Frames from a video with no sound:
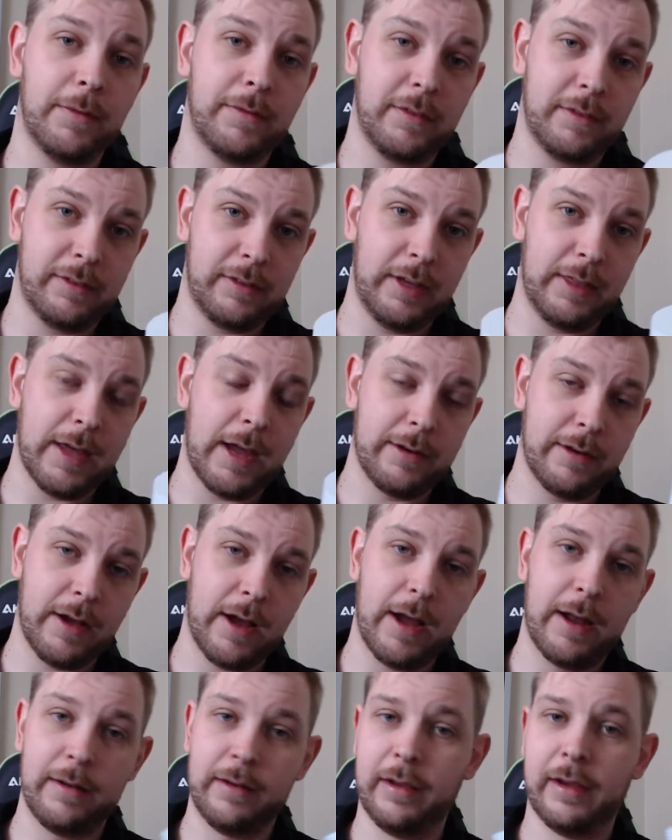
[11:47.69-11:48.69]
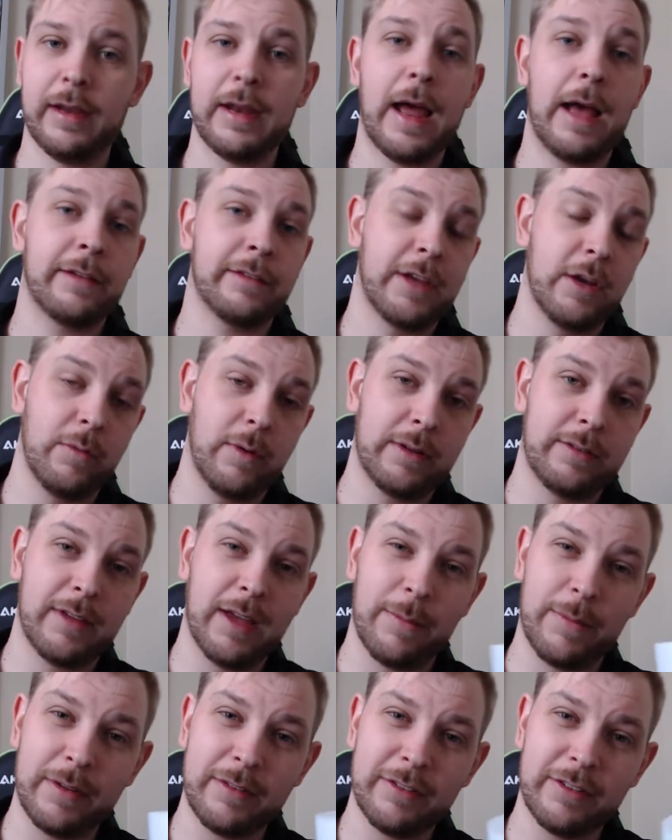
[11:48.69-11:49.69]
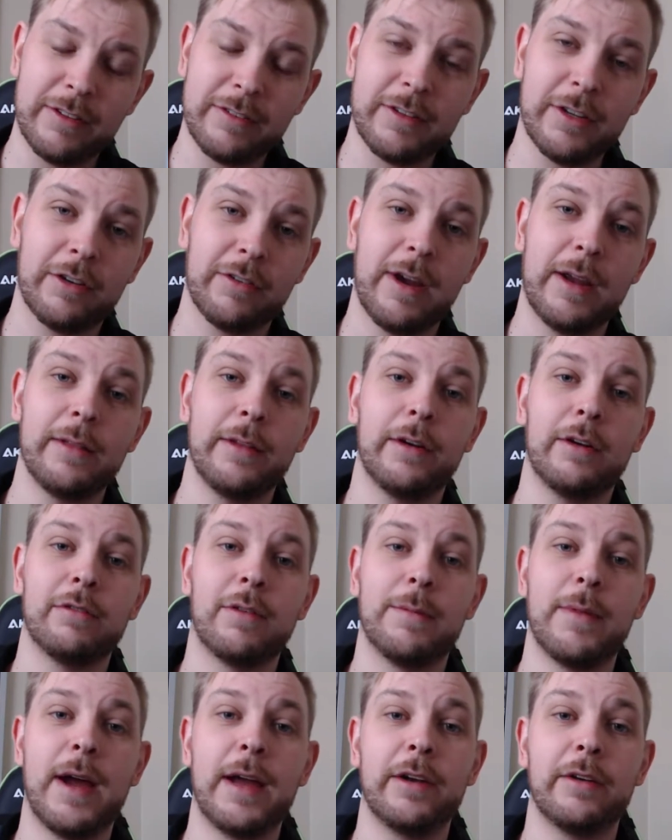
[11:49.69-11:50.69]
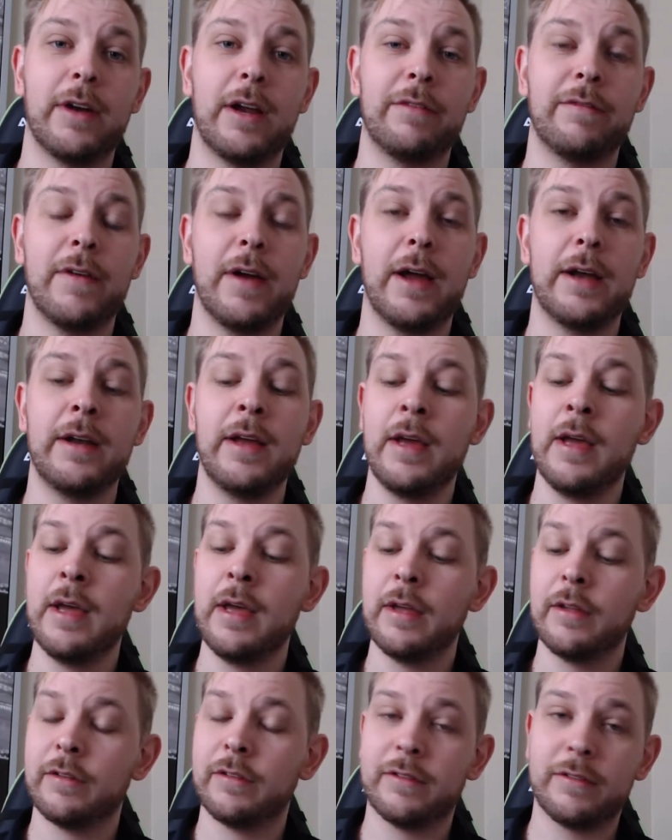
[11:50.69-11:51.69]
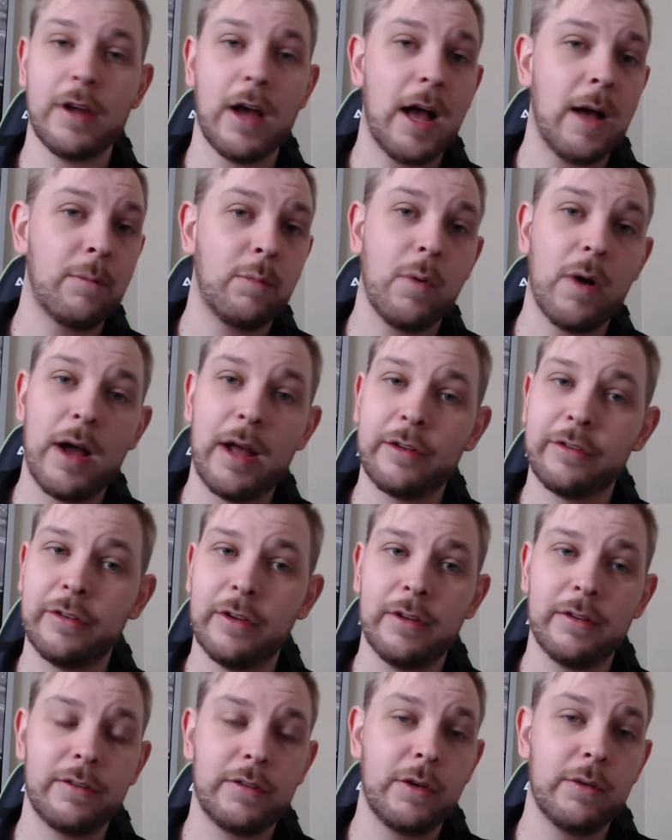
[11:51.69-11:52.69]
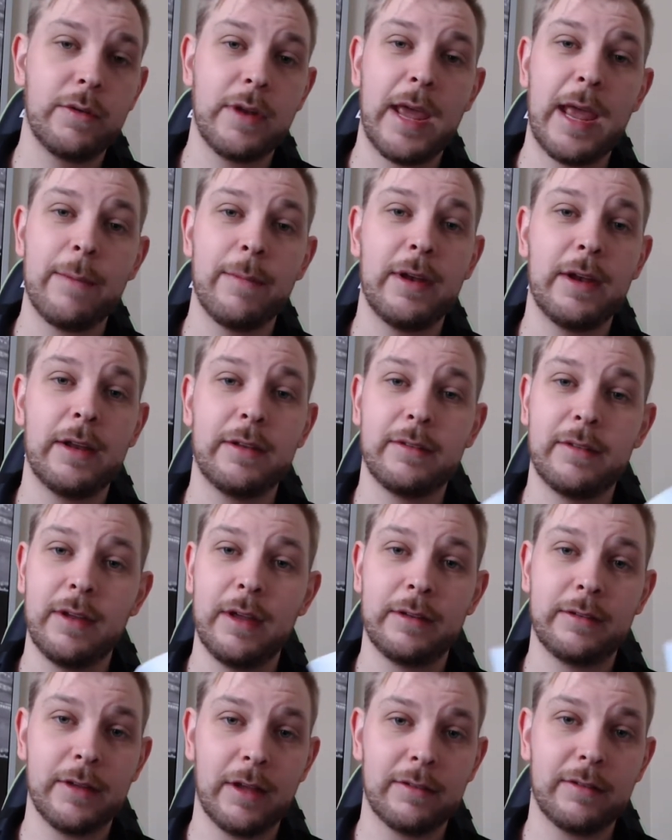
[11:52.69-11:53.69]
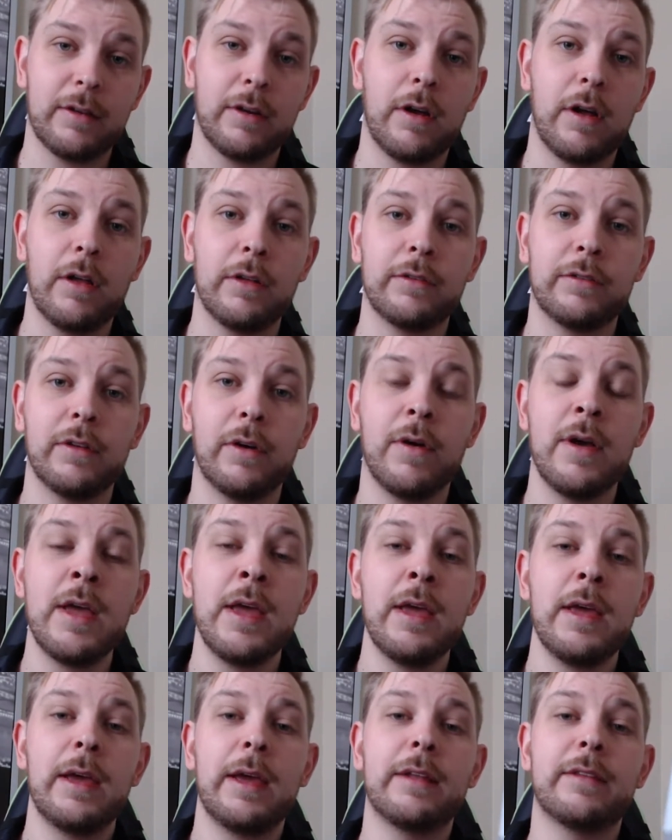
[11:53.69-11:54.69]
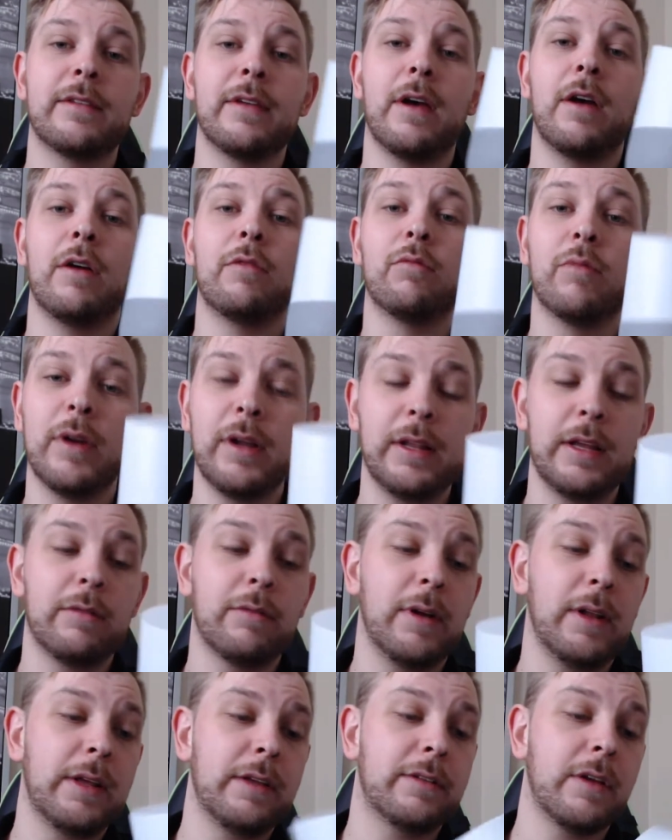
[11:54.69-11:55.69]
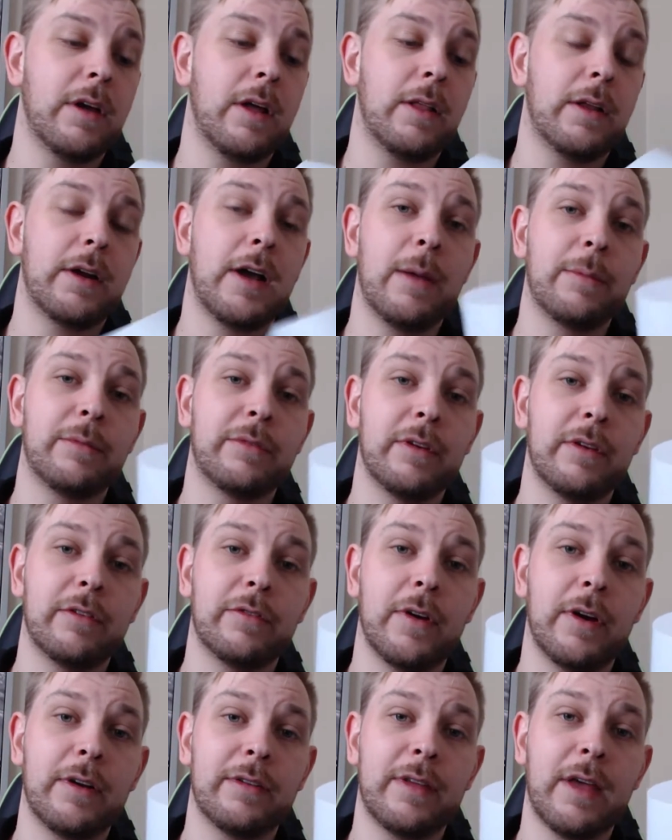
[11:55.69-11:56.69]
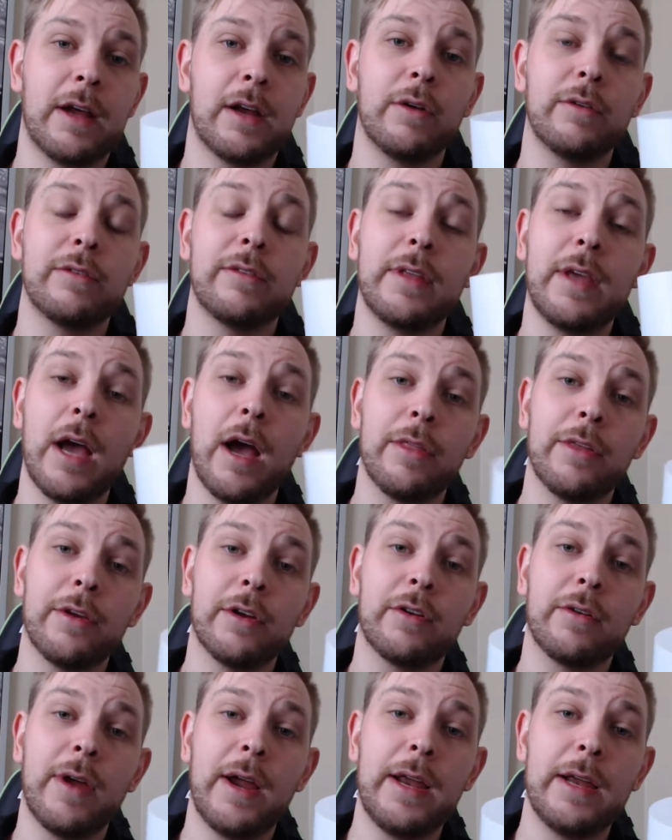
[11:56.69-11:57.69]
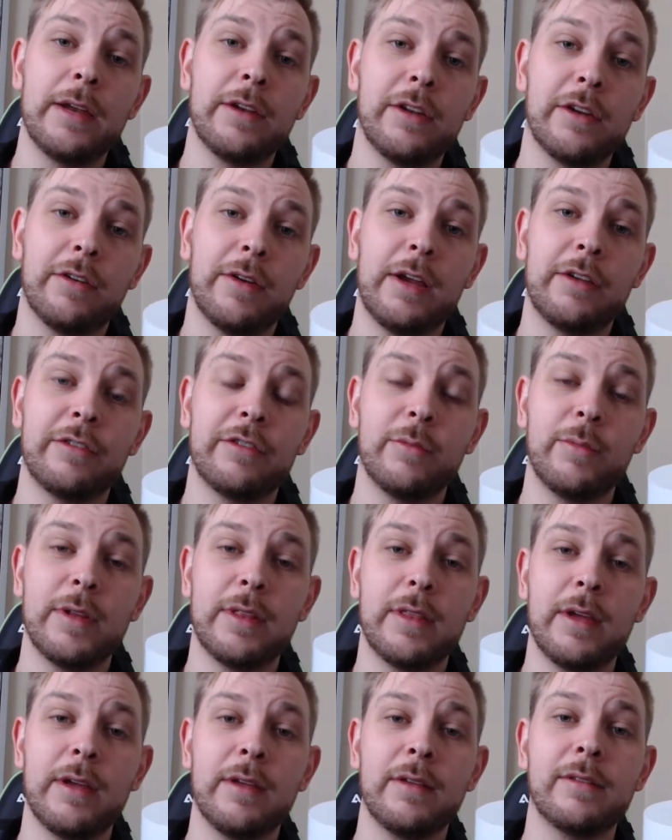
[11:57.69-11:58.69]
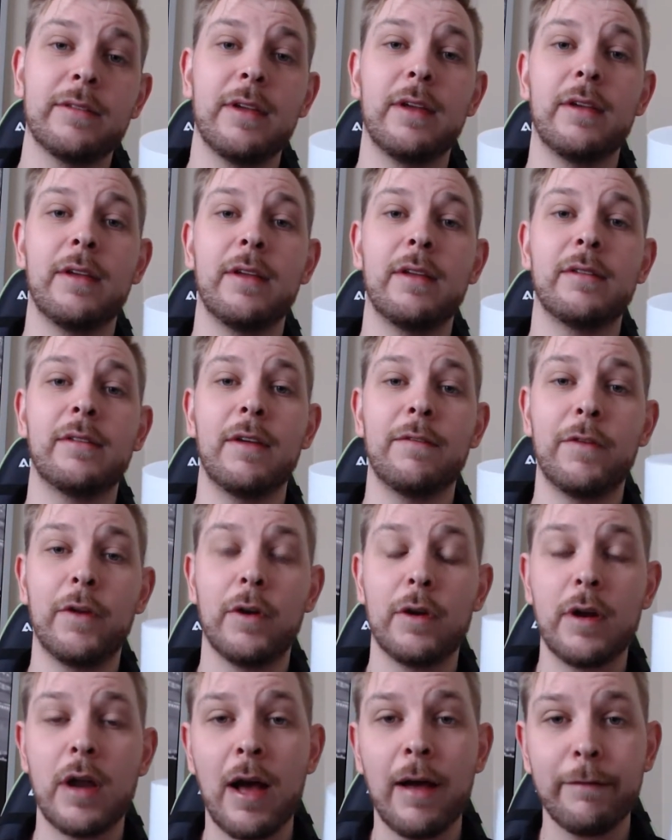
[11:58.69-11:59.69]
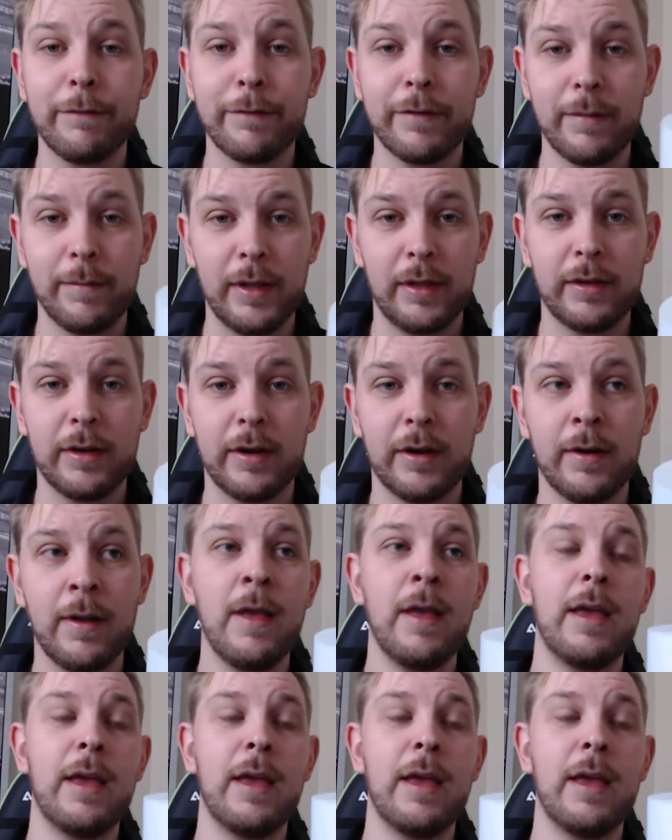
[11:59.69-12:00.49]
If you see that dot, you can ask it what's up. It's just a great little reminder. I find stopwatches, you name it, it does it all. So it's a really, really solid option as far as that goes. The other great integration with this is, if you're not familiar,